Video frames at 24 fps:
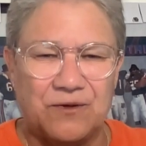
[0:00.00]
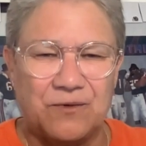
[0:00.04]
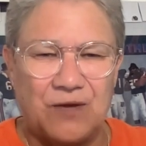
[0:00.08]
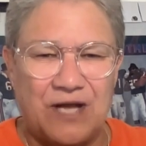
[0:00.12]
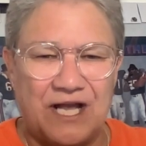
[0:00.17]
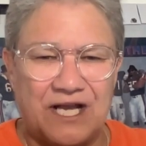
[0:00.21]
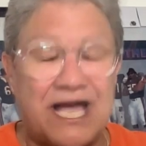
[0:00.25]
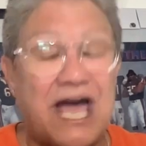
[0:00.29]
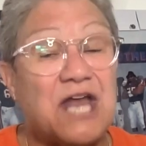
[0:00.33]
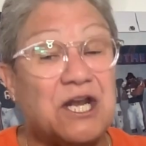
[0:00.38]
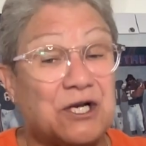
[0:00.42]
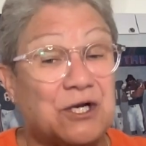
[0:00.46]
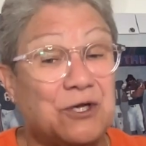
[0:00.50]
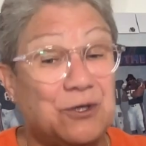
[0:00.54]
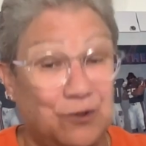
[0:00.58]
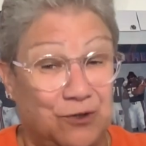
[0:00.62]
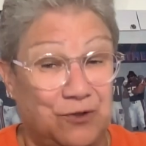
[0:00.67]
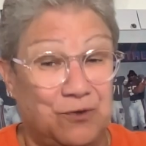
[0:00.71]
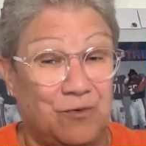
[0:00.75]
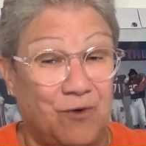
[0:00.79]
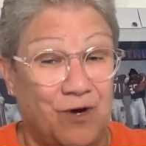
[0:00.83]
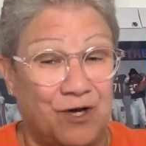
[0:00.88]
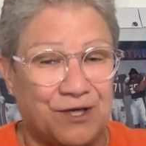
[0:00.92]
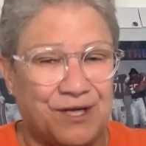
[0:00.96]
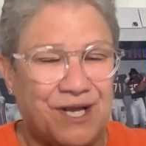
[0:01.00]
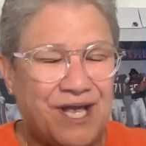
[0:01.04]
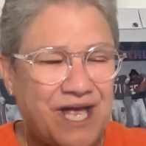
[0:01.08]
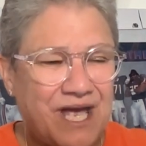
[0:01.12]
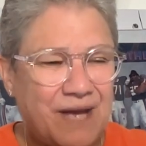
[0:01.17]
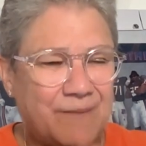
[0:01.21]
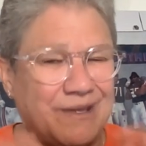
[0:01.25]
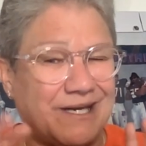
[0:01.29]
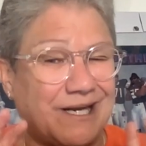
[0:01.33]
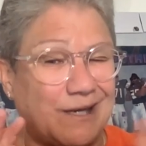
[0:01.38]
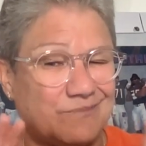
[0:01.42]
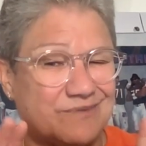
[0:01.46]
got a good one,
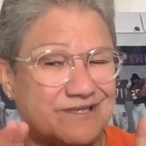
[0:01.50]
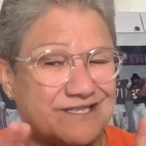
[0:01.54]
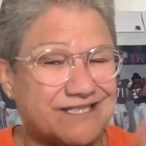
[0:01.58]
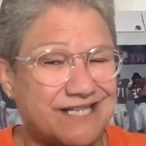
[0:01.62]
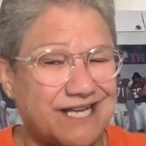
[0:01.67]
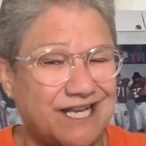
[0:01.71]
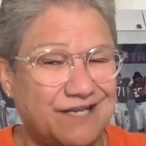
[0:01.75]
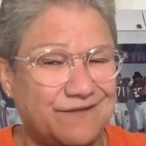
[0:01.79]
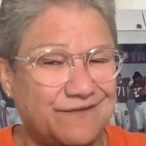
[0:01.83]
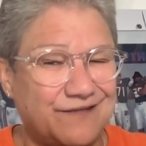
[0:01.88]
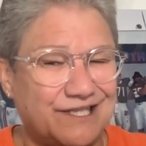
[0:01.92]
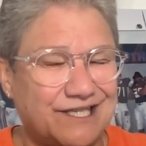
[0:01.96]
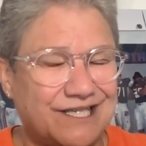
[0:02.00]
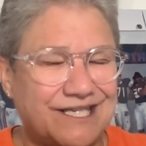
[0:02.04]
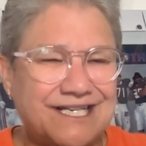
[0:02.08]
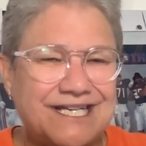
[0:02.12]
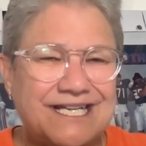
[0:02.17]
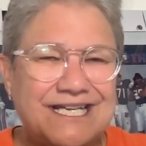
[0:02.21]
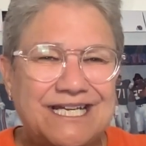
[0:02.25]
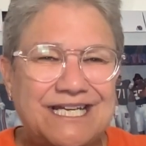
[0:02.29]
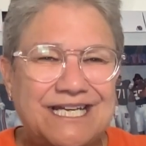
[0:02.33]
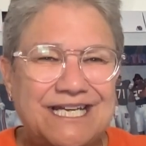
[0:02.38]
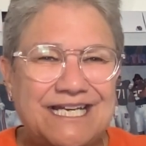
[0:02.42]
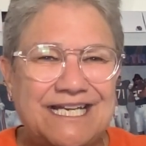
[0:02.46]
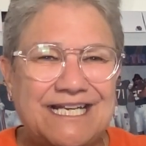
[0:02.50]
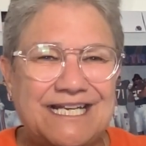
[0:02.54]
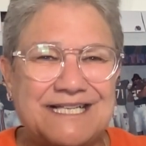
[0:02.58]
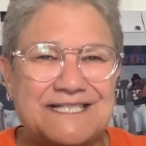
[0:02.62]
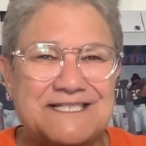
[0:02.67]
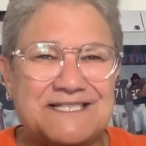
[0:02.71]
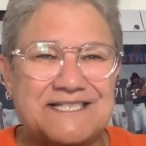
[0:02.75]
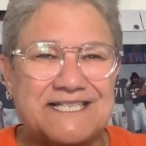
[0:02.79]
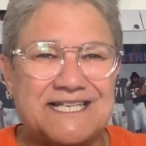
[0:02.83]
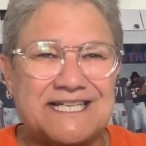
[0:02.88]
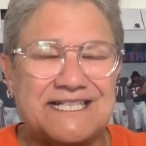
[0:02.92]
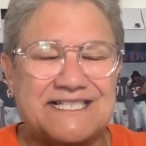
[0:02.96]
but I'm saving it.
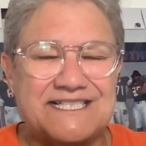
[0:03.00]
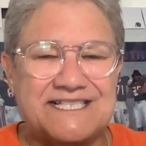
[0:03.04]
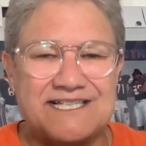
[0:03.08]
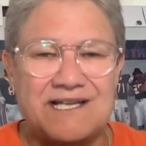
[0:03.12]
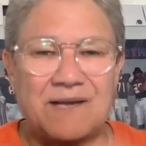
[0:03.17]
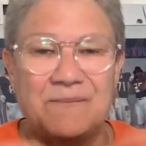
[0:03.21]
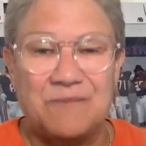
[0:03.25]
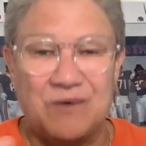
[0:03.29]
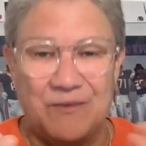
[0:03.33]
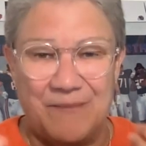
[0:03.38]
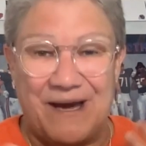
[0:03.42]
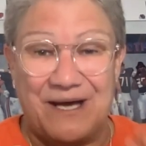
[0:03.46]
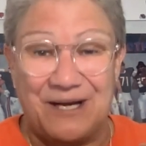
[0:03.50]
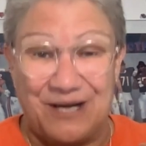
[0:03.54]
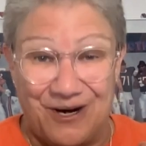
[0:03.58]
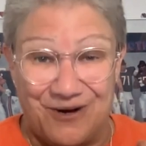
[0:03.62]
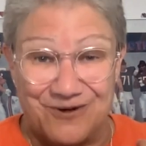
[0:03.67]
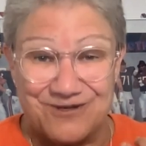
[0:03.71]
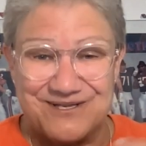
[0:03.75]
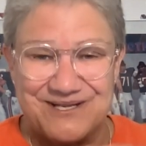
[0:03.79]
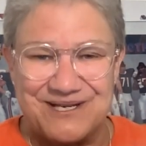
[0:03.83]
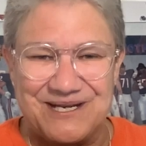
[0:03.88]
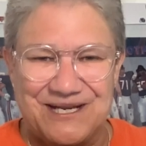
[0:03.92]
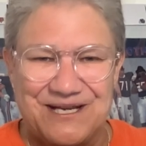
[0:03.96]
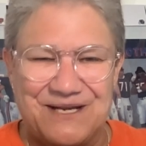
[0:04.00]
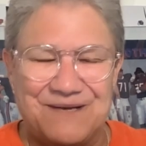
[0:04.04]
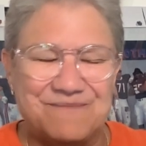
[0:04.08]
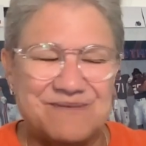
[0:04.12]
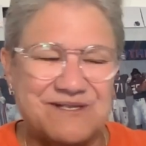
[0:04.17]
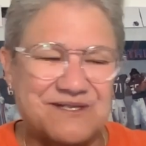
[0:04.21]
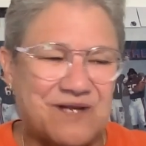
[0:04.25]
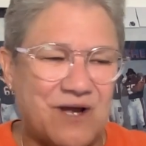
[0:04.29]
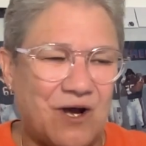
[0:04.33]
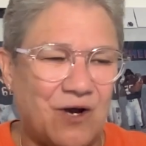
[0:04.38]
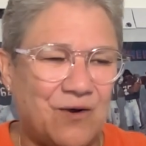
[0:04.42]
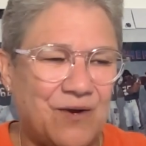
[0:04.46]
It's something about our team.
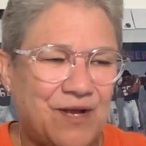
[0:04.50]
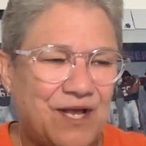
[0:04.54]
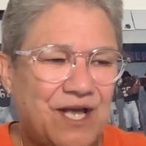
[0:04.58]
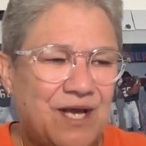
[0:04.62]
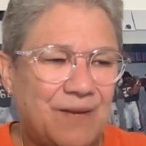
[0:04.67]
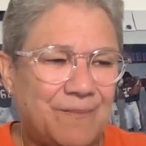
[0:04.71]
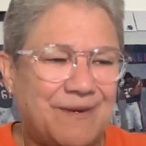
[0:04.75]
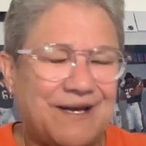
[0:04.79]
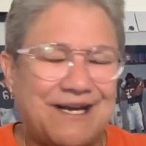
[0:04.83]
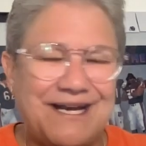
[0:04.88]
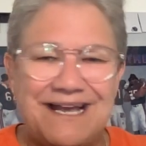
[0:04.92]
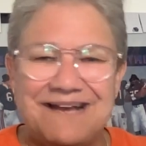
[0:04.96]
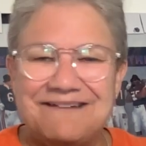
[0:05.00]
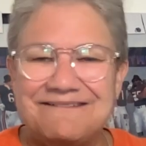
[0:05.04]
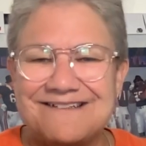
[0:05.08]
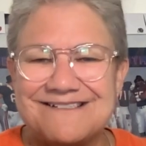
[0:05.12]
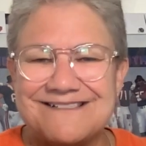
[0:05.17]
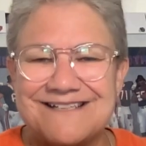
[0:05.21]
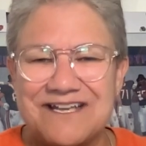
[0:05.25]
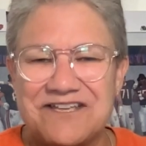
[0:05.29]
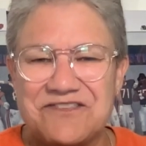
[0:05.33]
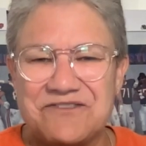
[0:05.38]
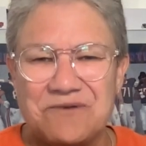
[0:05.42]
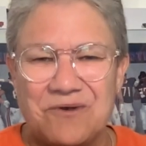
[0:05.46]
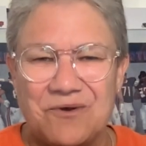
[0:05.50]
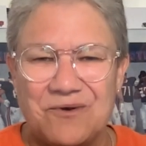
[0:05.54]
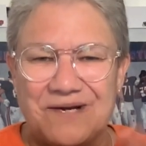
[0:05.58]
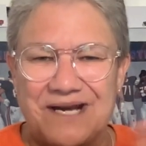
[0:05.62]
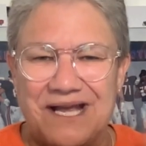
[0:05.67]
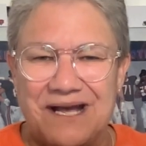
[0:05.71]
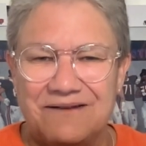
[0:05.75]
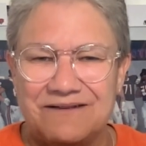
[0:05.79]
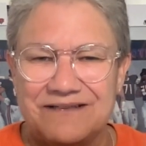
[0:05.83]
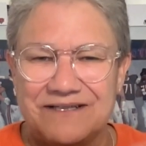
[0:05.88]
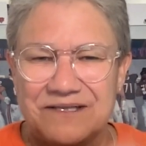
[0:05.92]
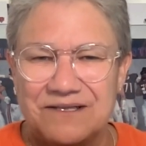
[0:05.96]
So, but I always like throwing
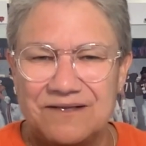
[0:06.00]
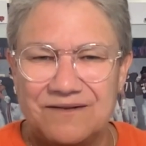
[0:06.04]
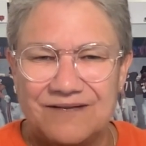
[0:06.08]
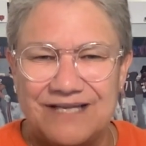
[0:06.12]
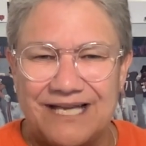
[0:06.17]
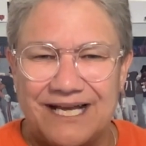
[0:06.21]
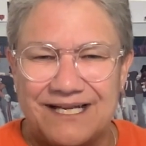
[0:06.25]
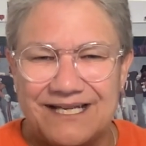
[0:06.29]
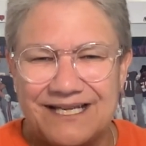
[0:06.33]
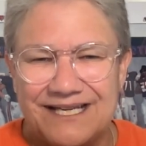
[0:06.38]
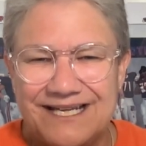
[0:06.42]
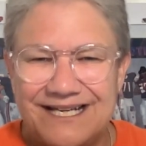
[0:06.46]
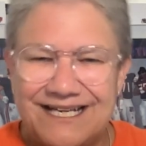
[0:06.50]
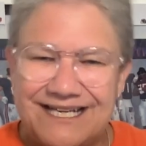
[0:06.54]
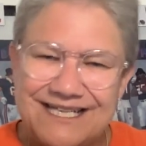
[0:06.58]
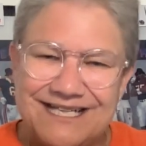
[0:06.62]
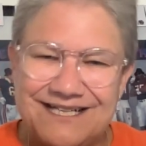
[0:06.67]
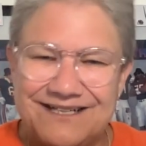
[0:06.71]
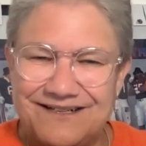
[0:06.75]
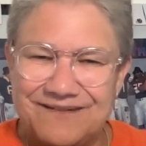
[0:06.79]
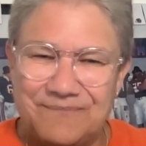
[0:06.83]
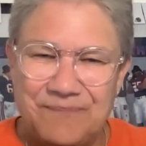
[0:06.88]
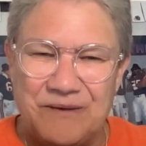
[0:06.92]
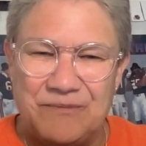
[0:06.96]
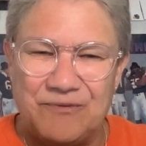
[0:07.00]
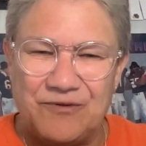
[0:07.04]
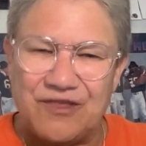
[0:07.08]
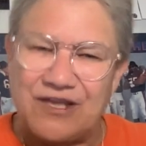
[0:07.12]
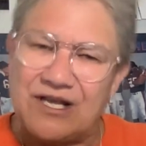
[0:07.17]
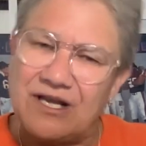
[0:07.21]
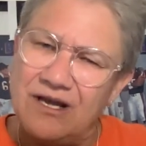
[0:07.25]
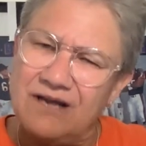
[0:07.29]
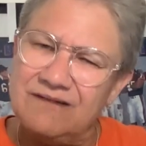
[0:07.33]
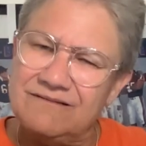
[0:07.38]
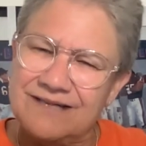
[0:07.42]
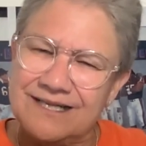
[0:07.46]
out little, like, people
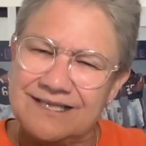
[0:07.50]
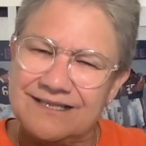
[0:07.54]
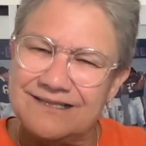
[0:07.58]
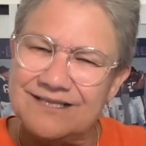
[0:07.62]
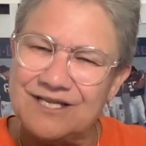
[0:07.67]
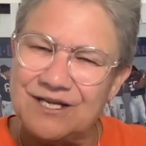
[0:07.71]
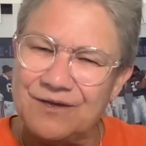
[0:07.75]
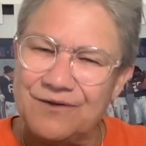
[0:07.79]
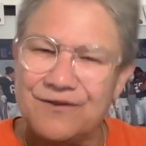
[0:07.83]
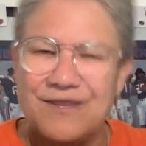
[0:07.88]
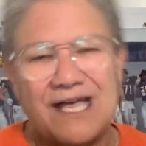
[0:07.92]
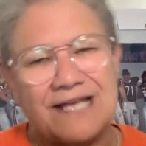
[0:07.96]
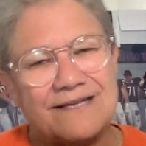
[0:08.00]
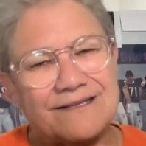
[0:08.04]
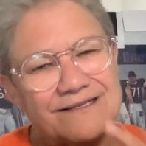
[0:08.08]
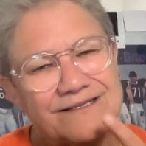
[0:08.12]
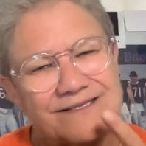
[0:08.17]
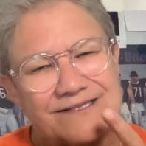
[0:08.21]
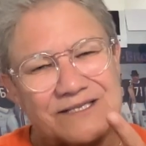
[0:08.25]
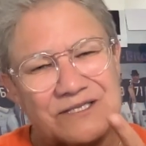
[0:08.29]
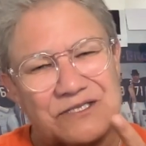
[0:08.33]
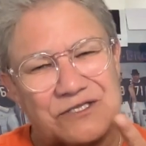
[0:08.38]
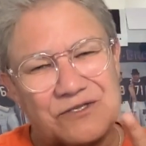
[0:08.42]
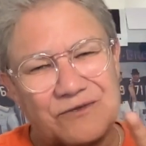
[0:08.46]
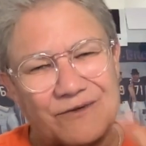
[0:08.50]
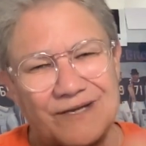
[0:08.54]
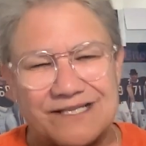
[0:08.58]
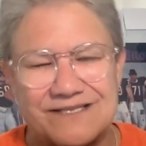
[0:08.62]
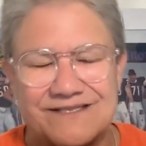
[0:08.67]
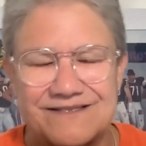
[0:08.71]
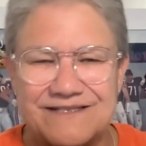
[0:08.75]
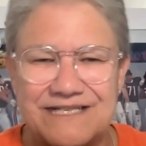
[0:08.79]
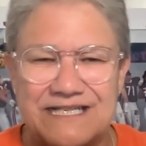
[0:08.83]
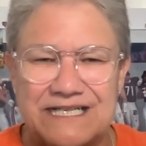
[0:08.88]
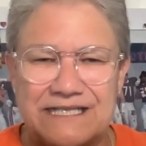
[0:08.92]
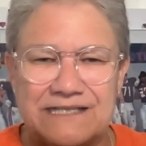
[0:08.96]
think, oh, I didn't know that. That's
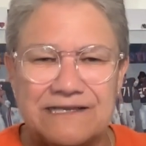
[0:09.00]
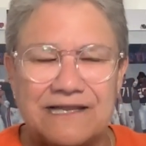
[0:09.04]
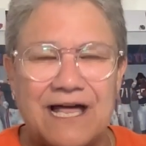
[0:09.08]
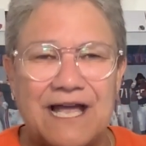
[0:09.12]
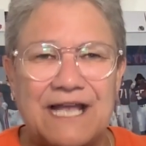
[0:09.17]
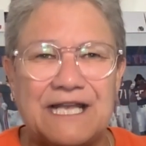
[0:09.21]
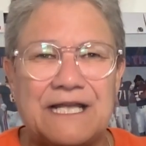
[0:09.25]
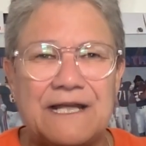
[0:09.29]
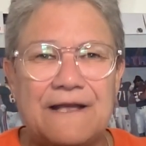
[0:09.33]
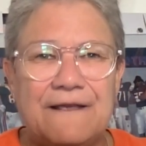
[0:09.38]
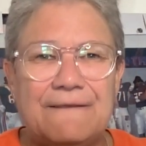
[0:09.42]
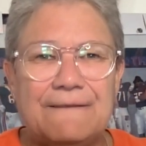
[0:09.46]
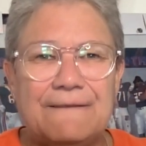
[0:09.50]
interesting. Like,